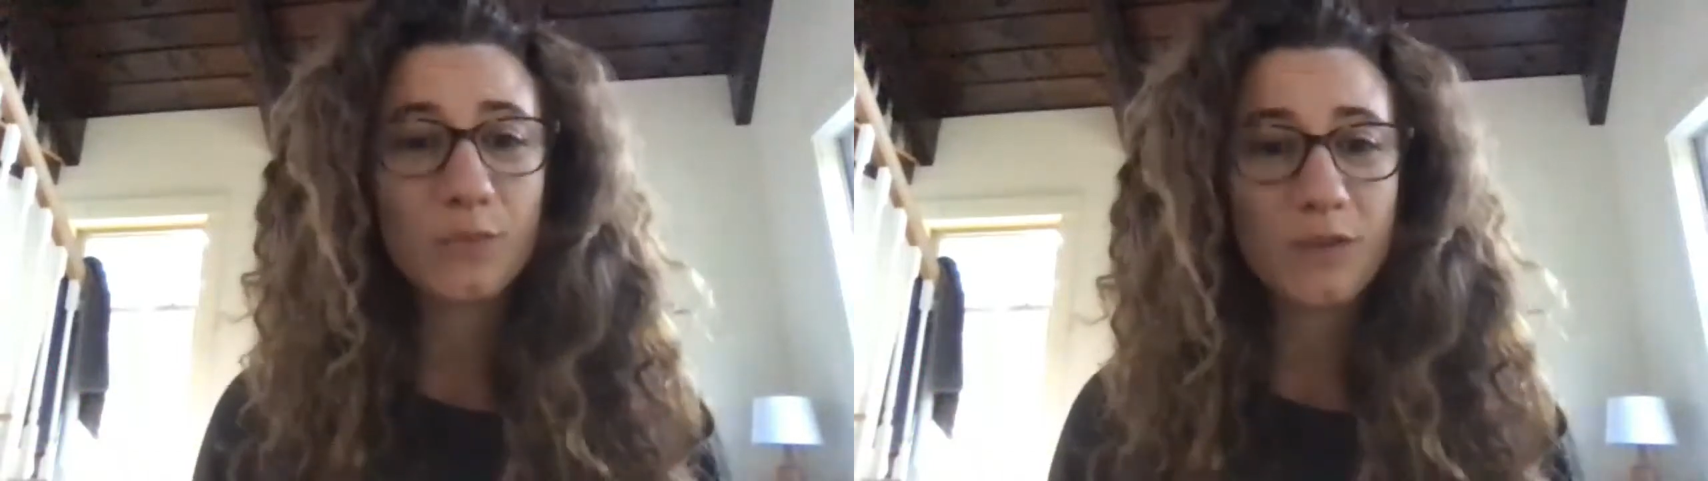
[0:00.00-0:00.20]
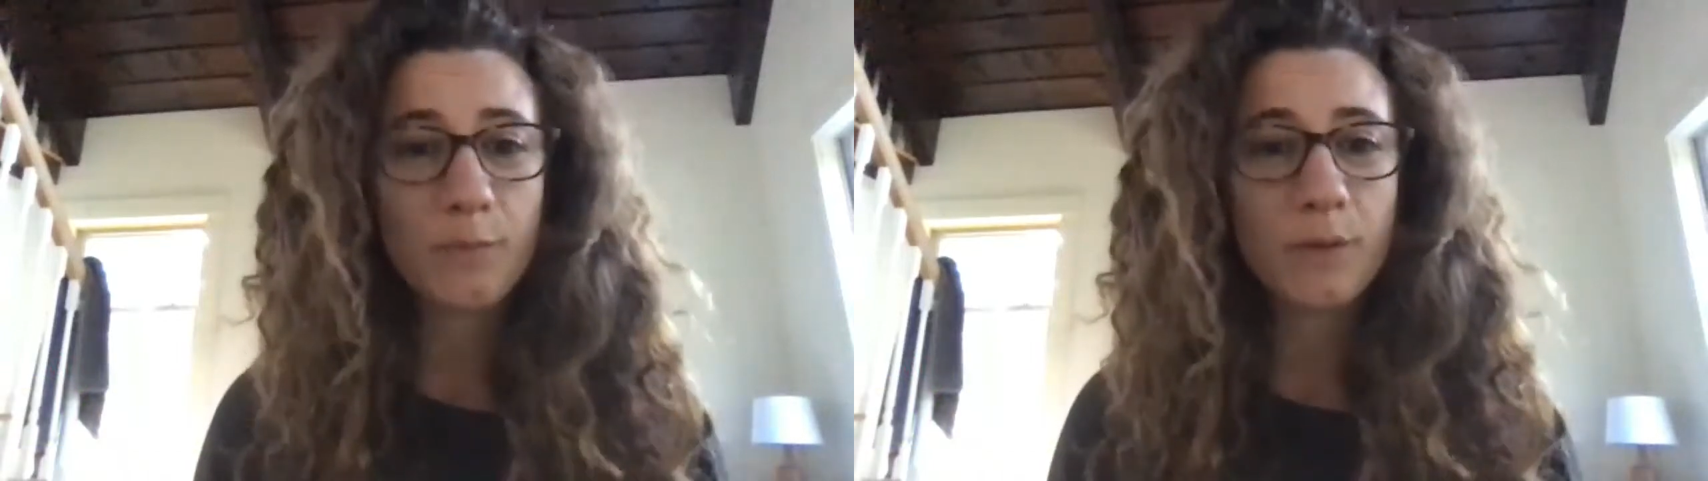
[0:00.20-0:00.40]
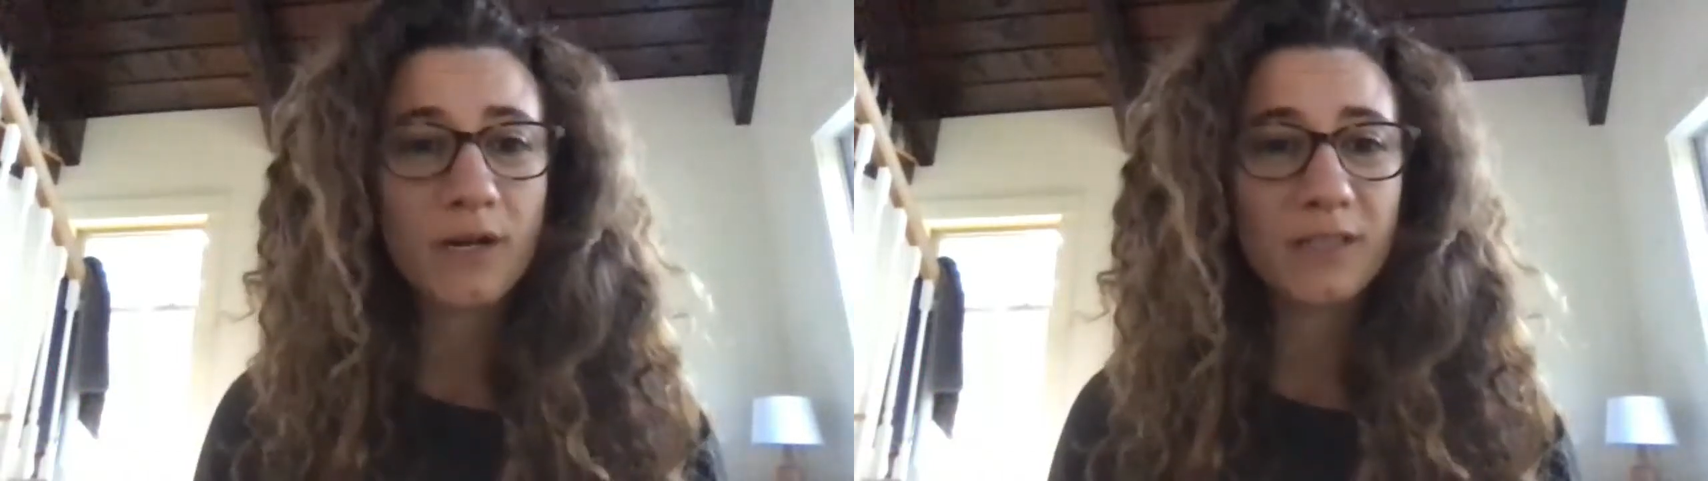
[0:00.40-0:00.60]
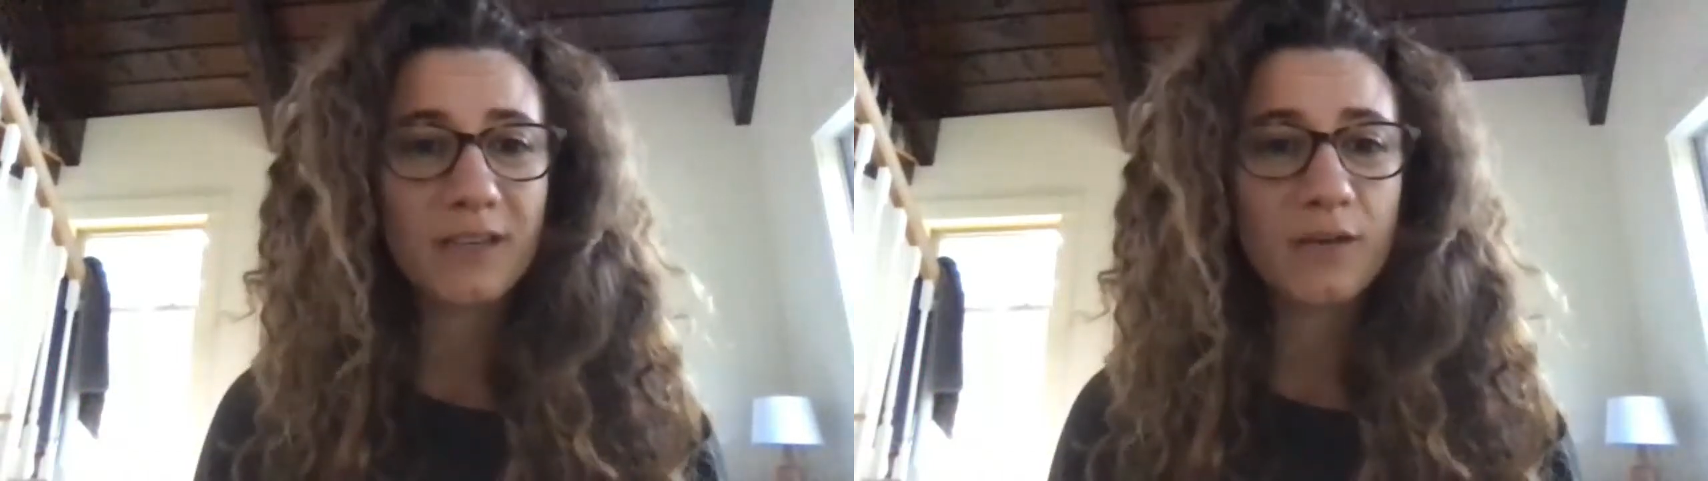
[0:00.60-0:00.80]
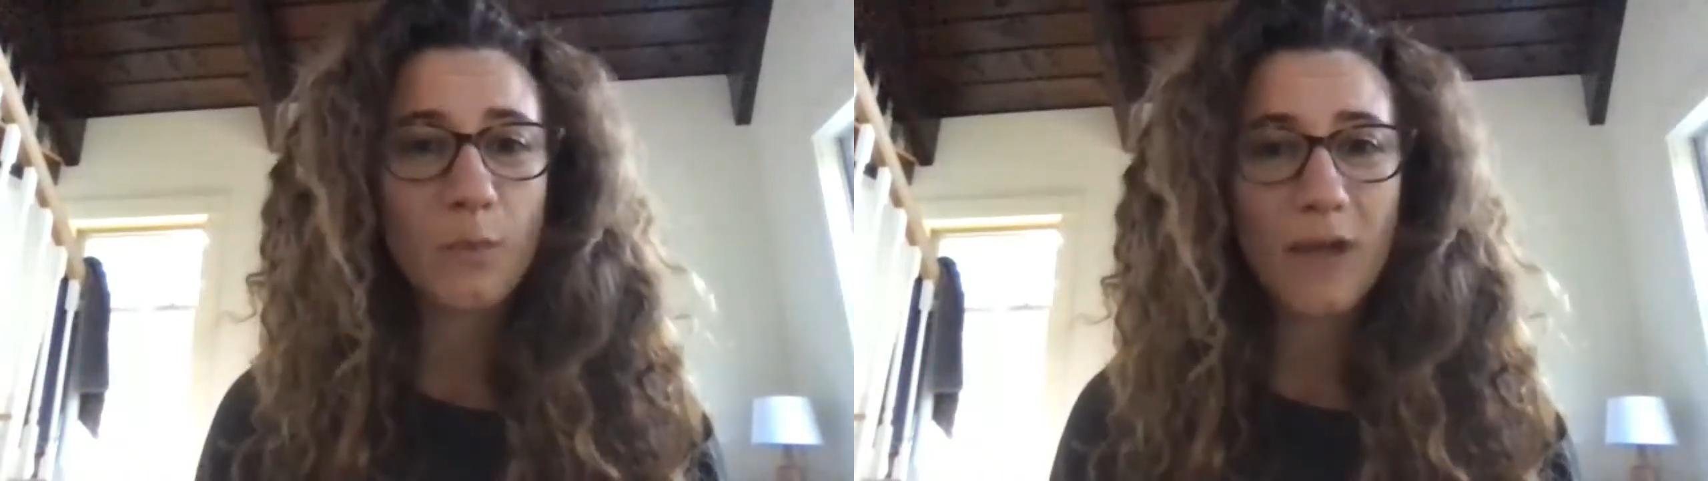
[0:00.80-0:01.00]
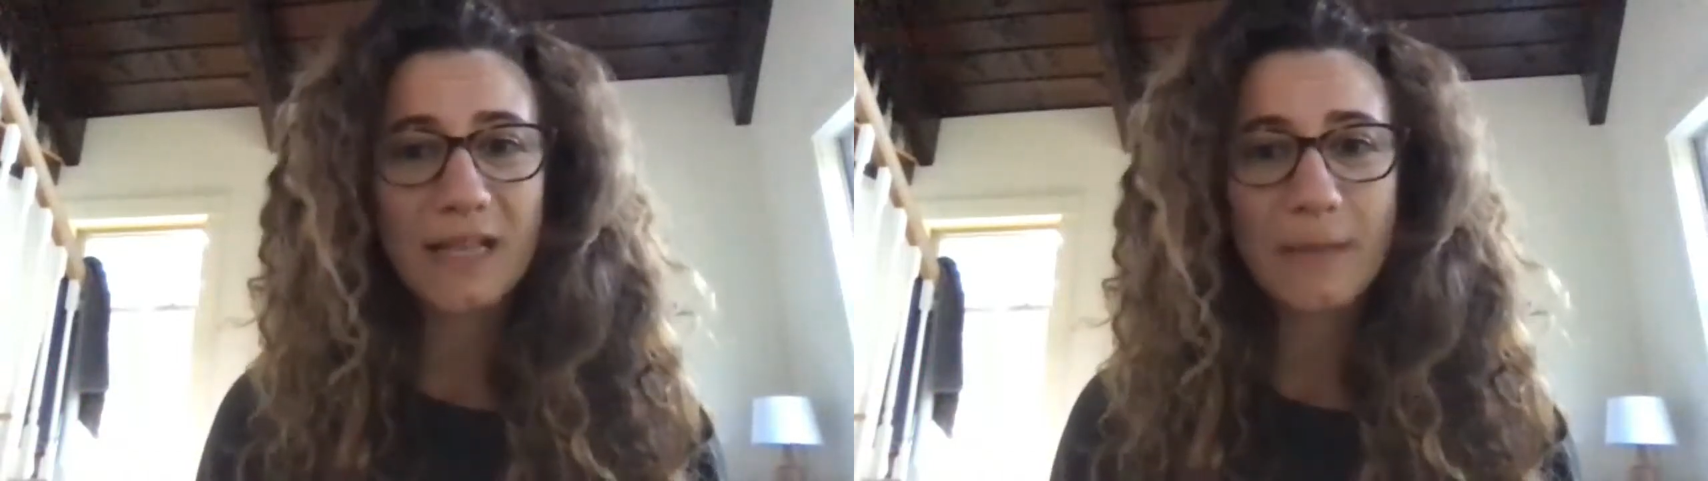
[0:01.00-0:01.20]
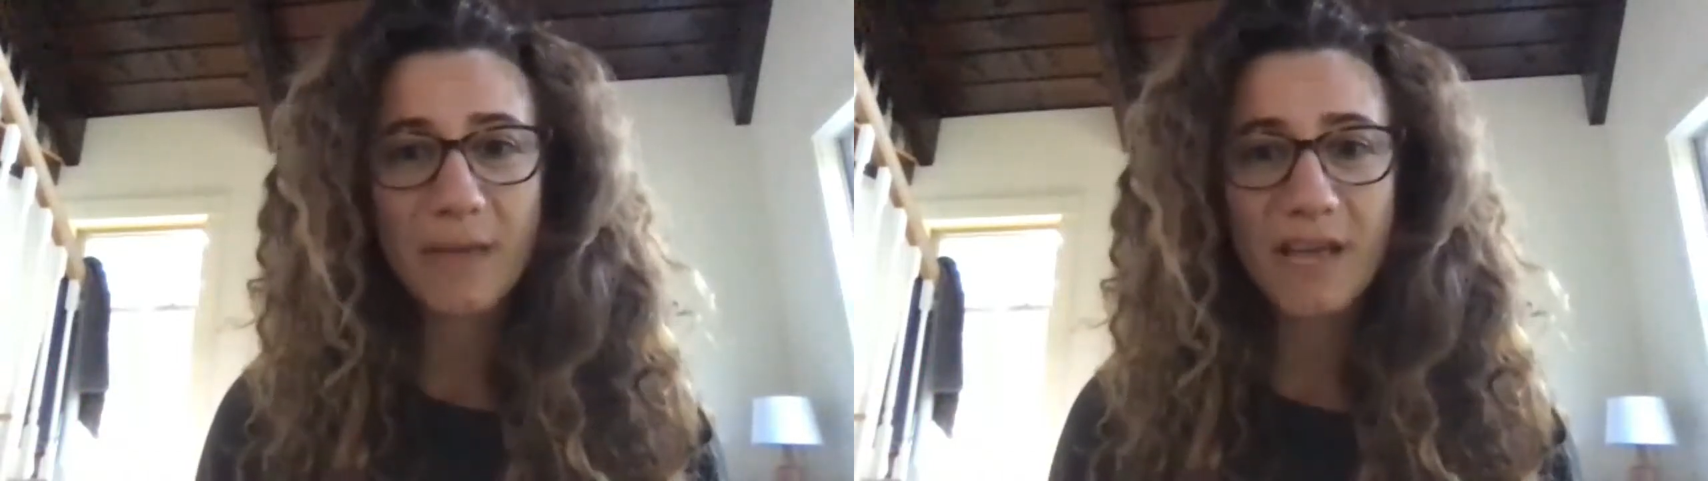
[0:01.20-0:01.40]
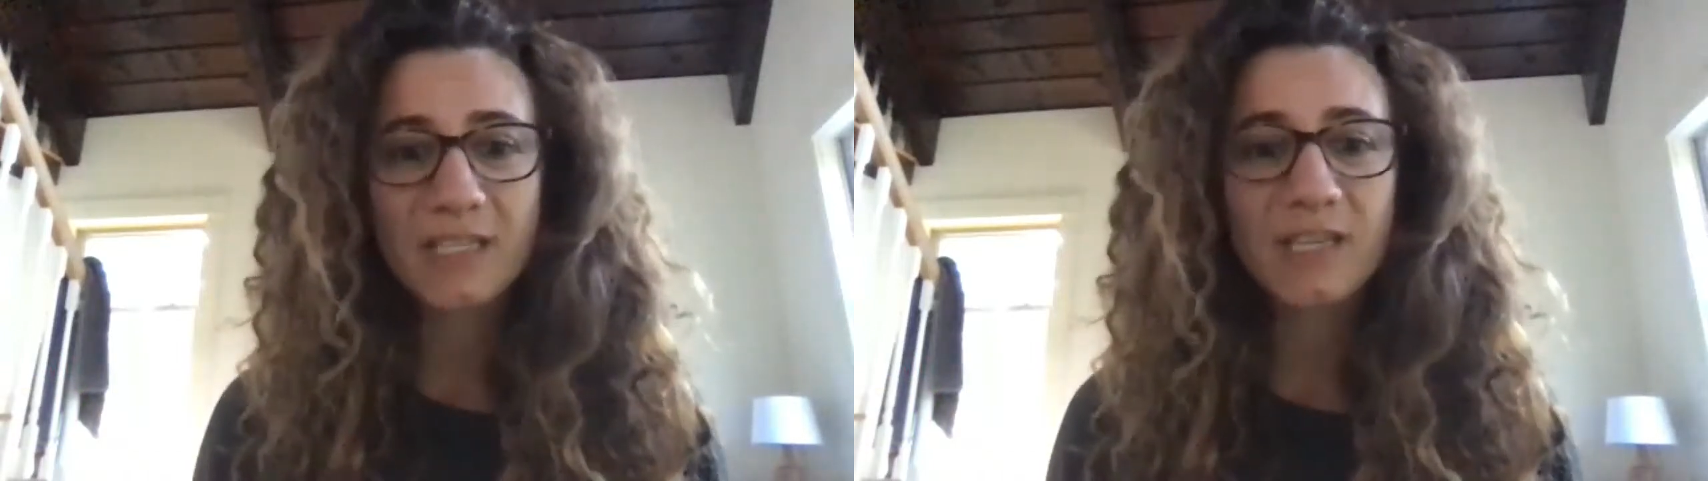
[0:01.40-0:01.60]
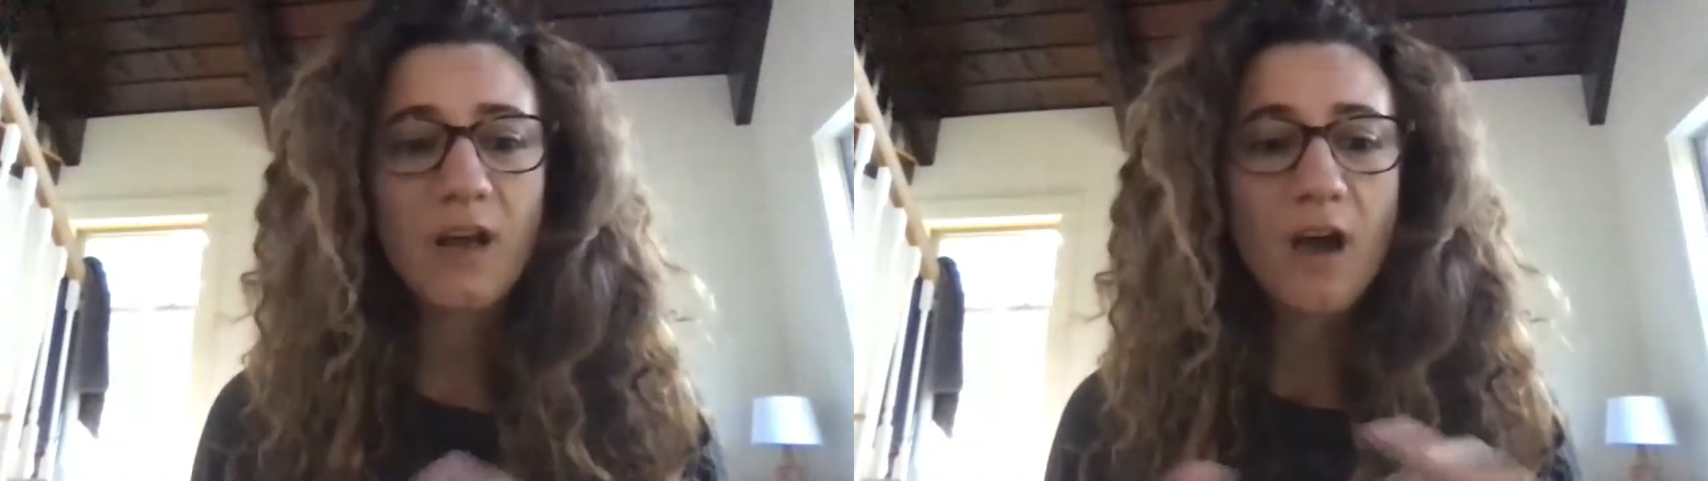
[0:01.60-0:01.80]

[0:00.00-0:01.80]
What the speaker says: rebuild in a way that makes